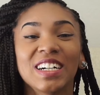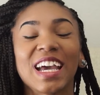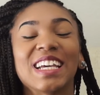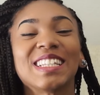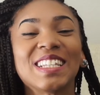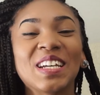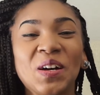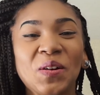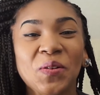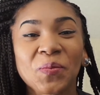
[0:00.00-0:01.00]
Okay,
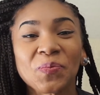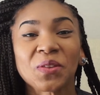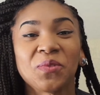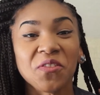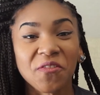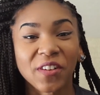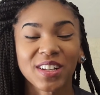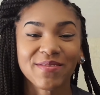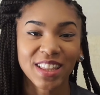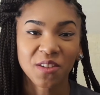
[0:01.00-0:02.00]
so when you
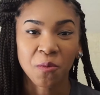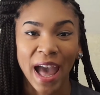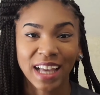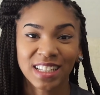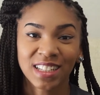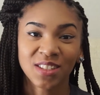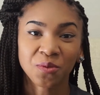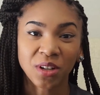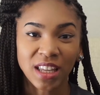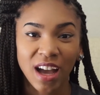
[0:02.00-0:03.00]
first make the wax and
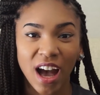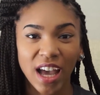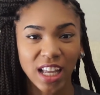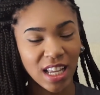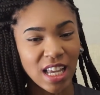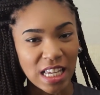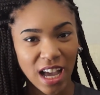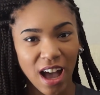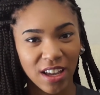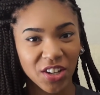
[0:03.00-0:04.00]
it's really hot,
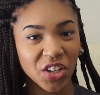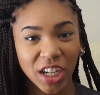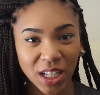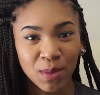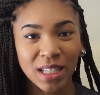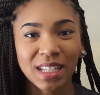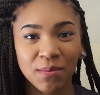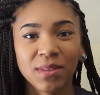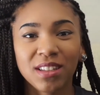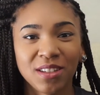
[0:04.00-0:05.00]
you're gonna be
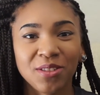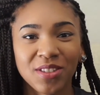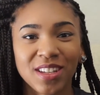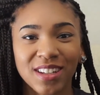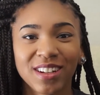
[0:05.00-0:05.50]
tempted to use it.